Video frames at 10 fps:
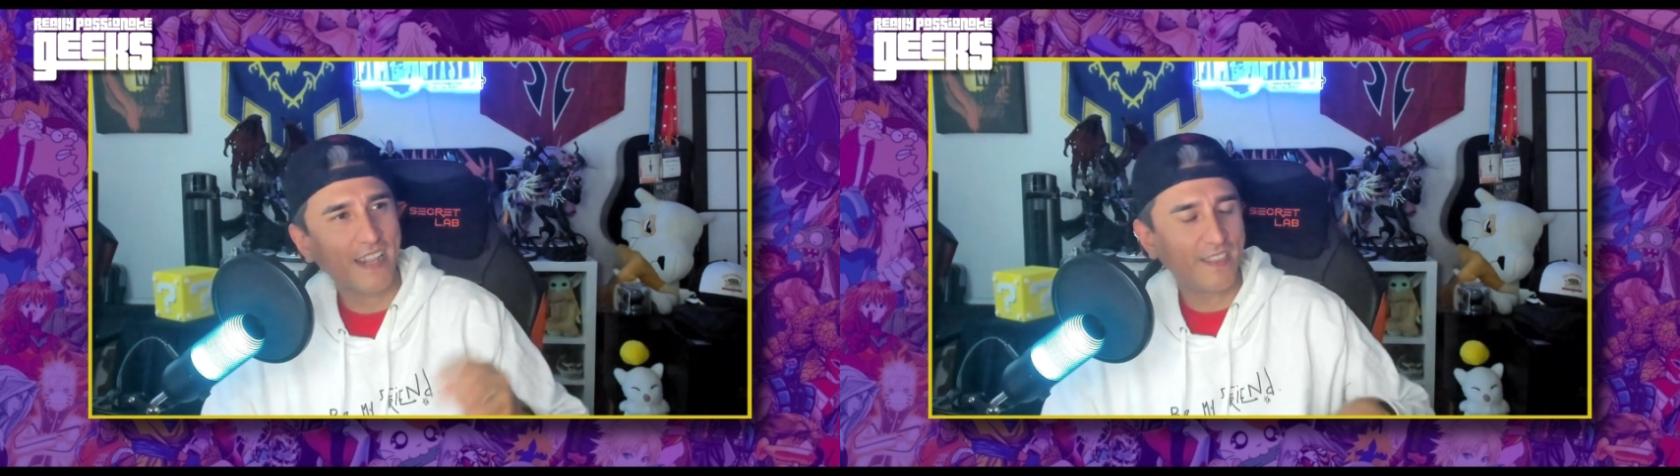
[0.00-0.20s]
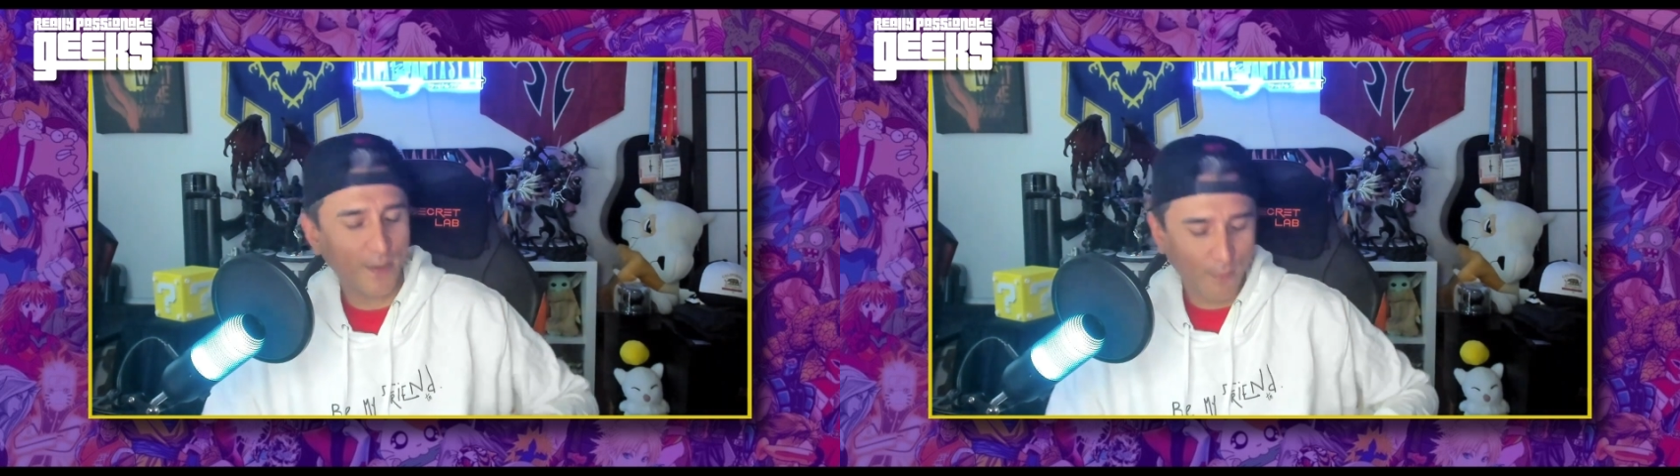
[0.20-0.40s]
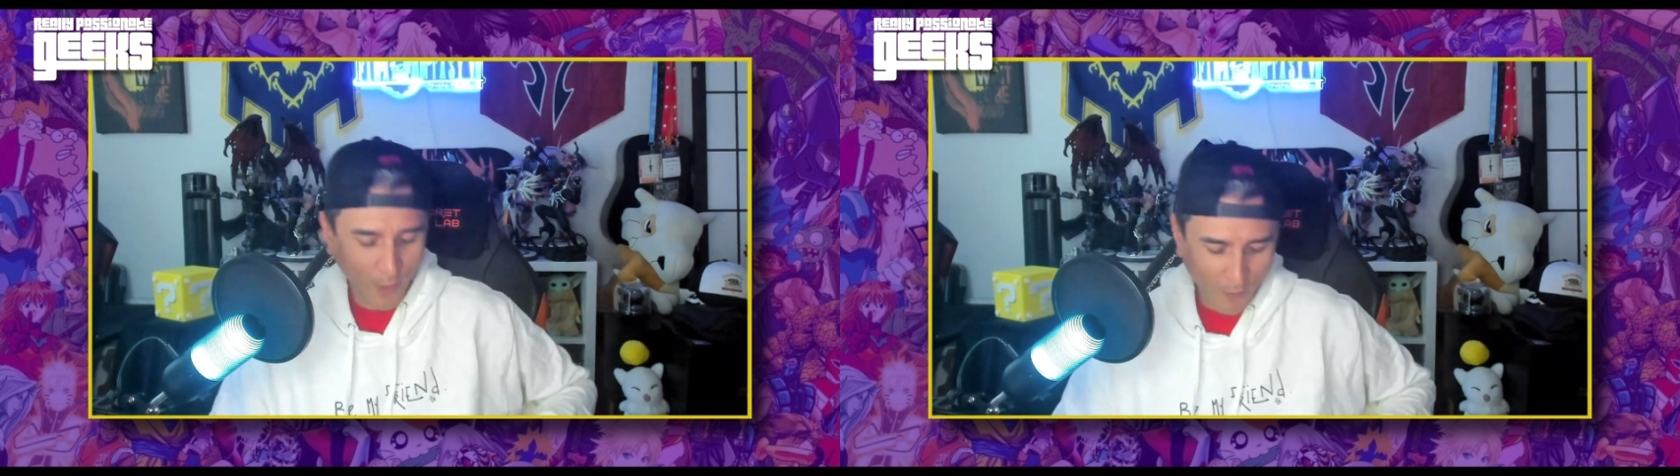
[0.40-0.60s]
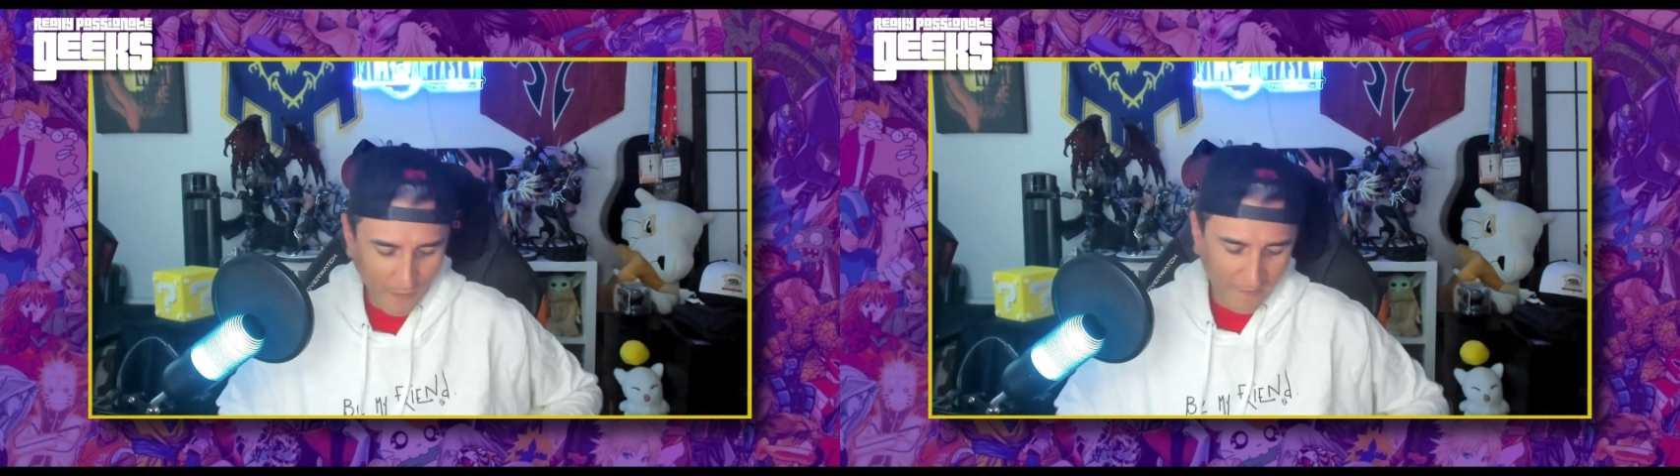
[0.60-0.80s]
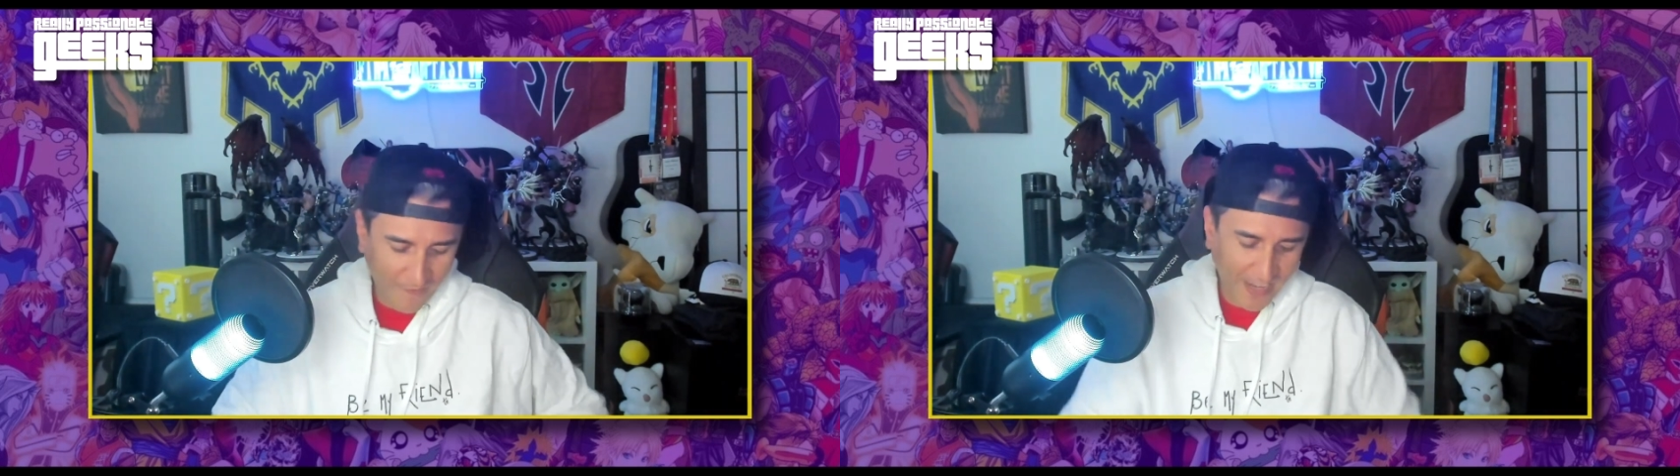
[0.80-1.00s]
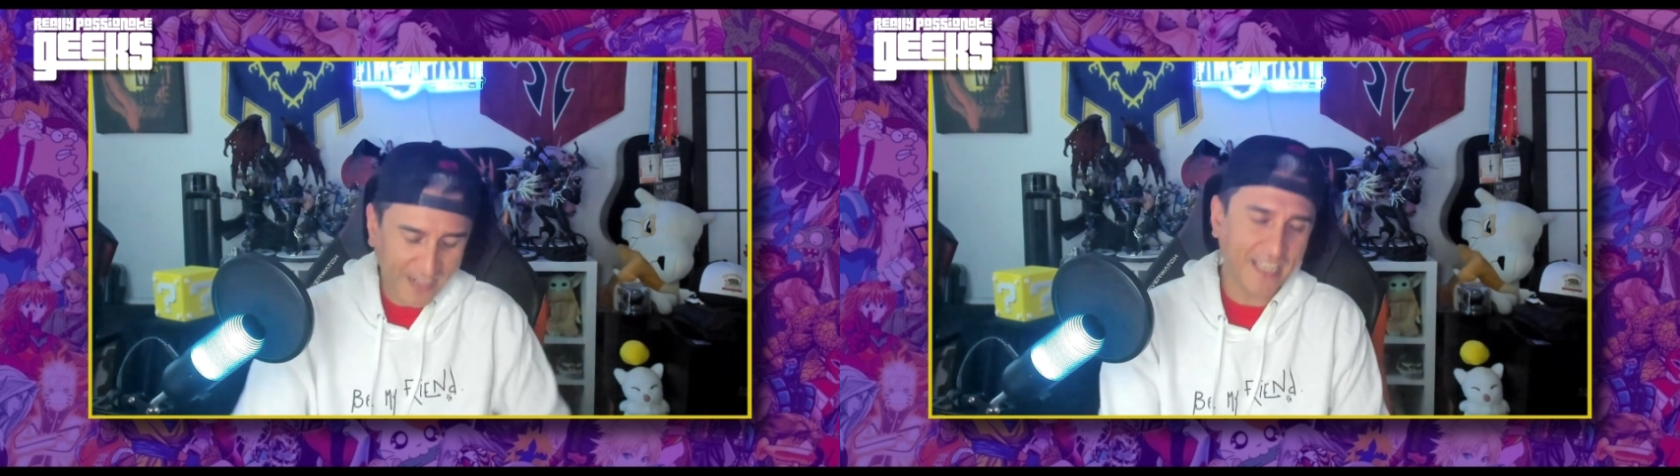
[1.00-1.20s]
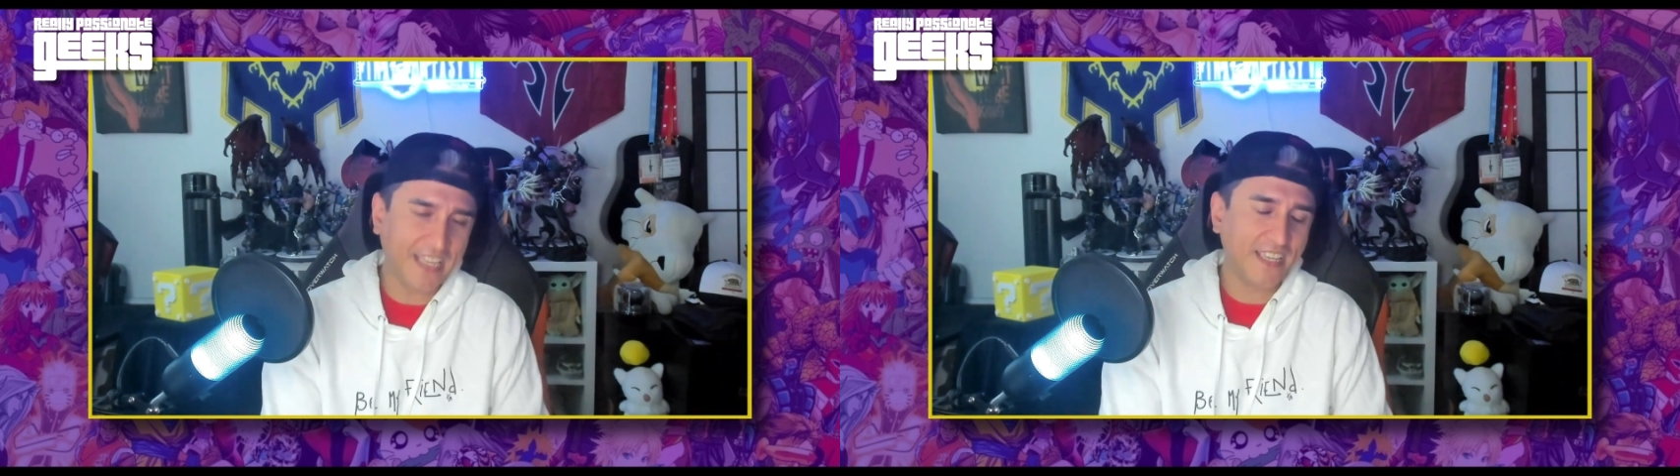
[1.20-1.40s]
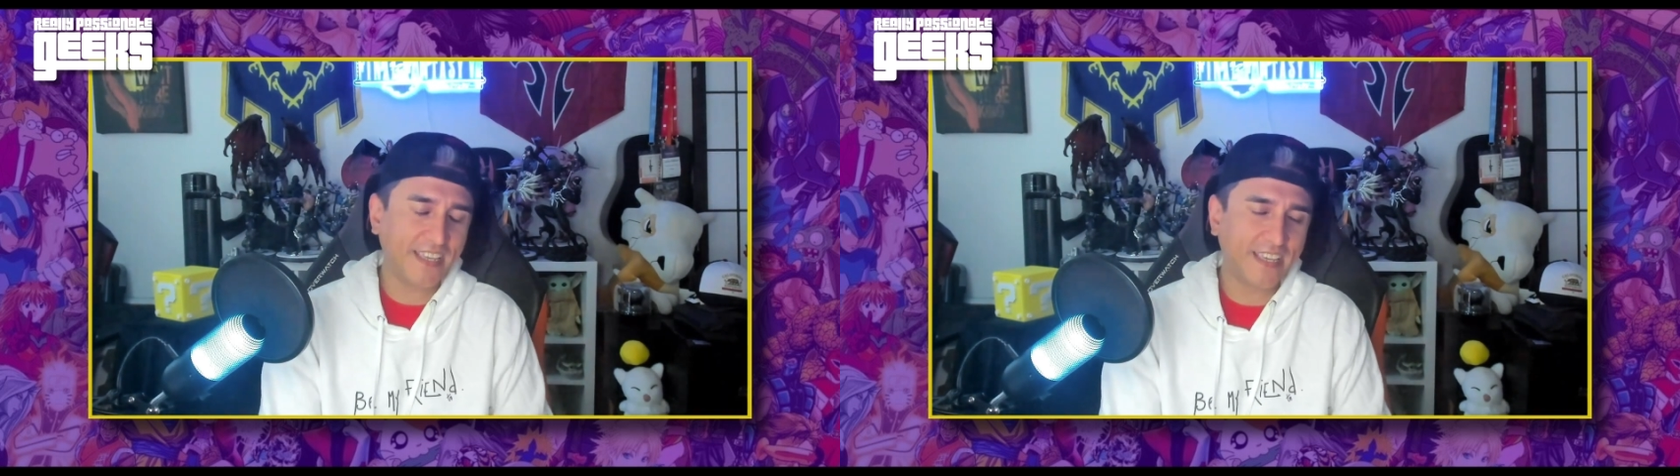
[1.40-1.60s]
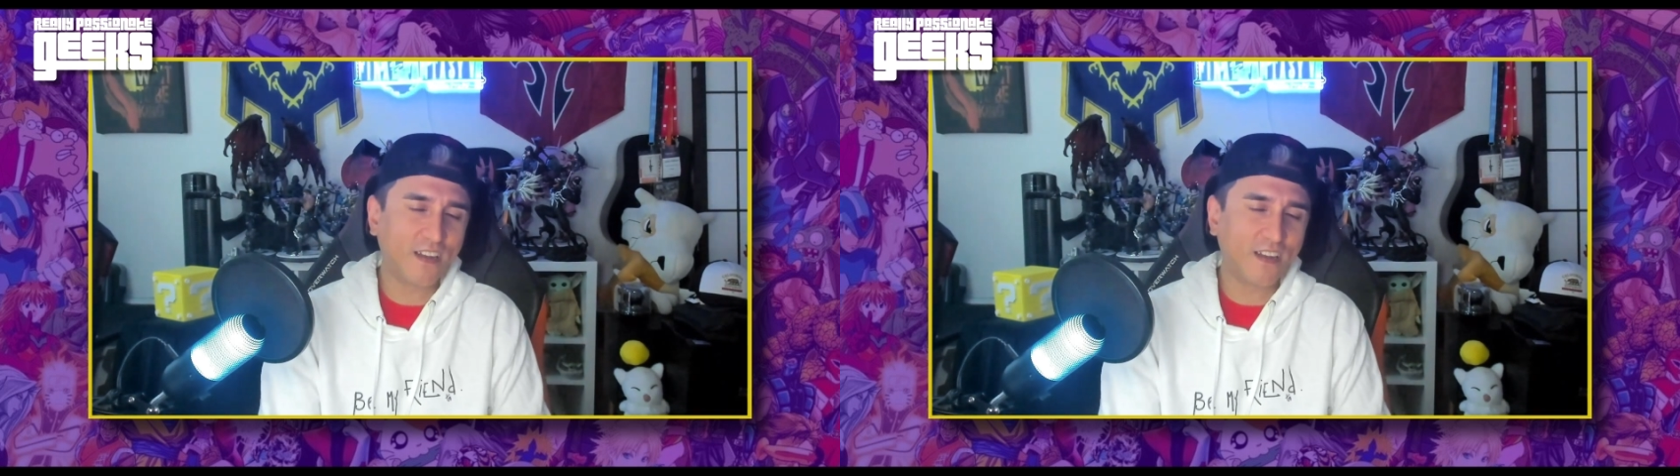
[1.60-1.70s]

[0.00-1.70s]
And they would graffiti it